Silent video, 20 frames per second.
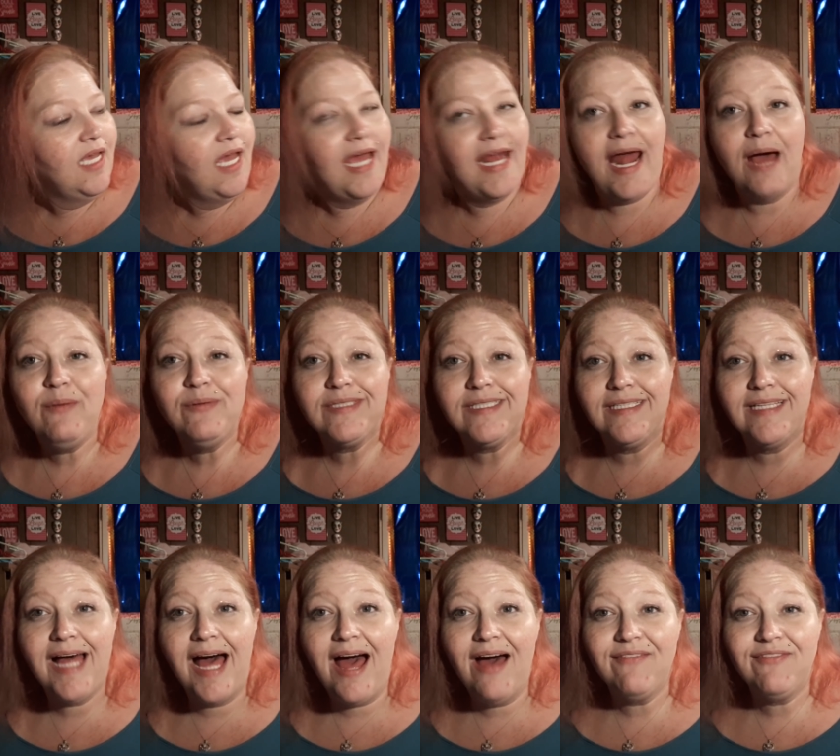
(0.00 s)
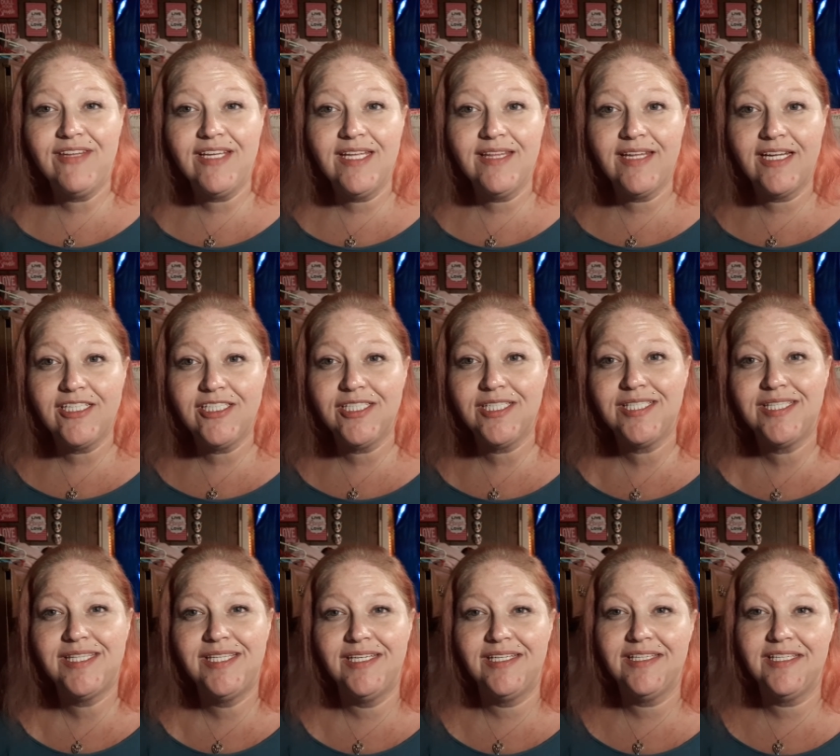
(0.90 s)
And I was alive then. They
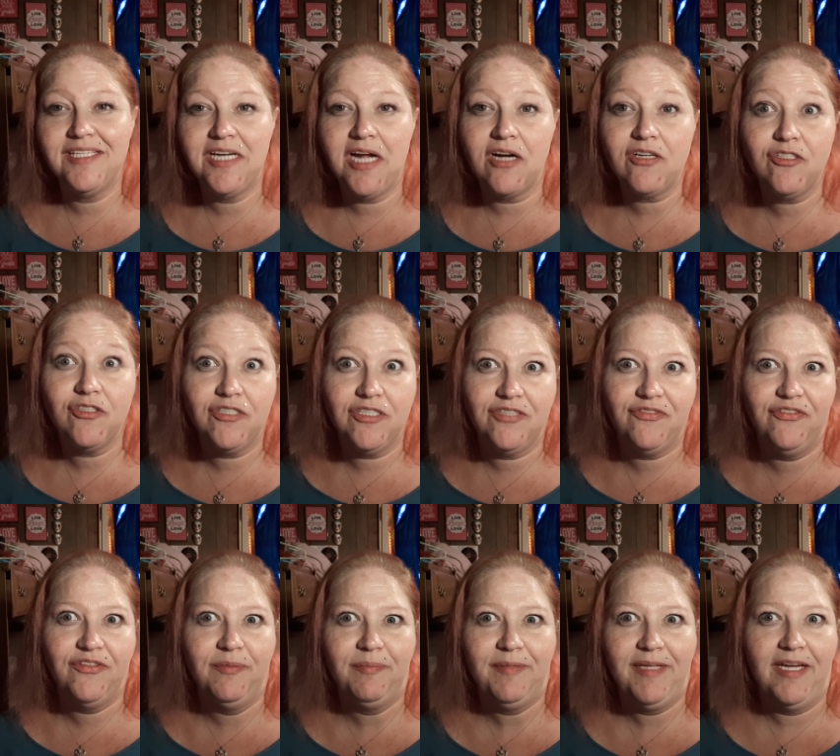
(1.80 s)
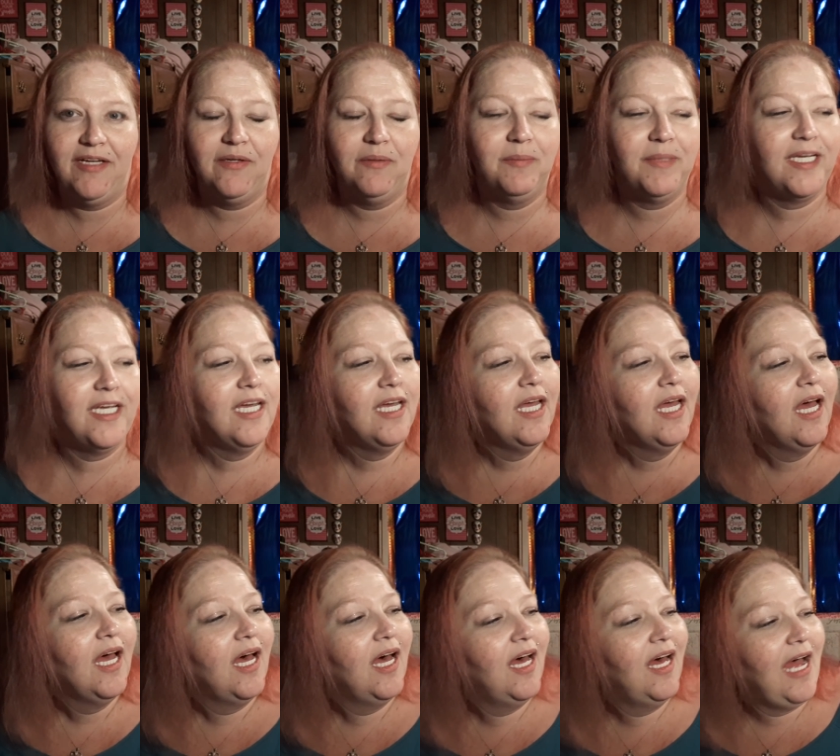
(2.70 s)
just, the, the doctor just flipped out on me.
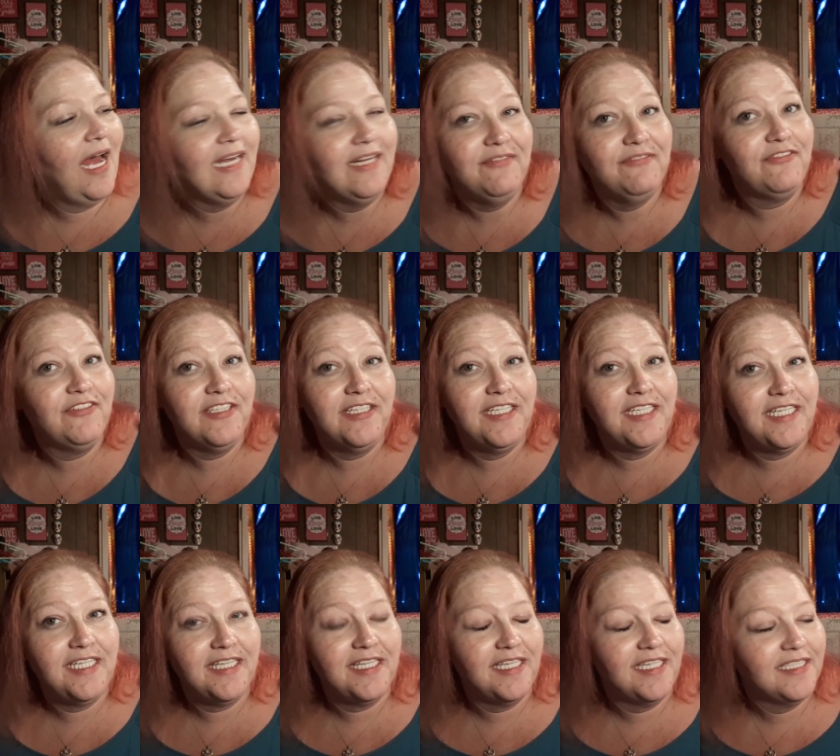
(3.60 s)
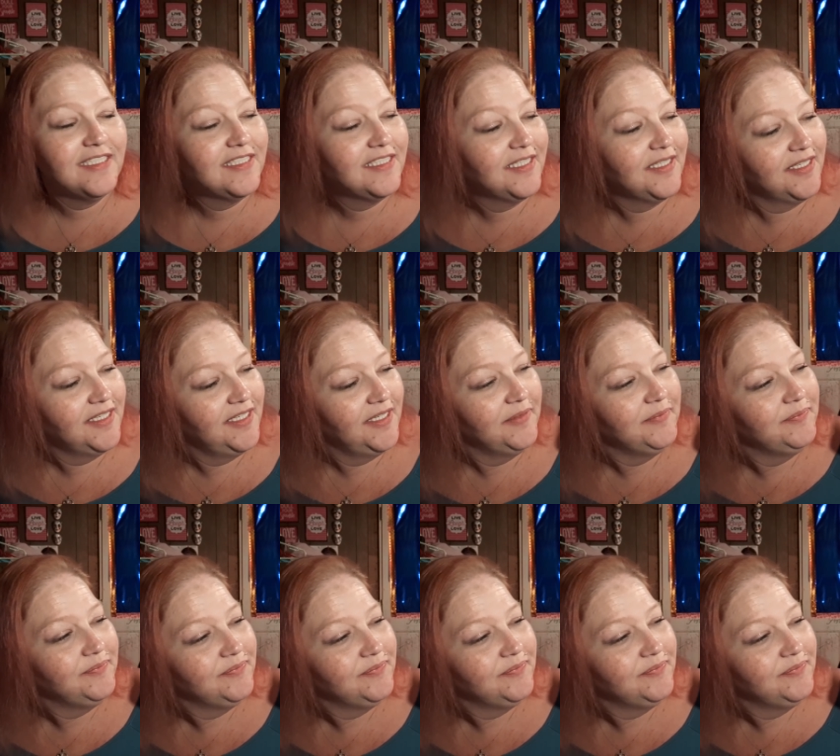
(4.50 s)
Uh, I didn't feel anything, so you know.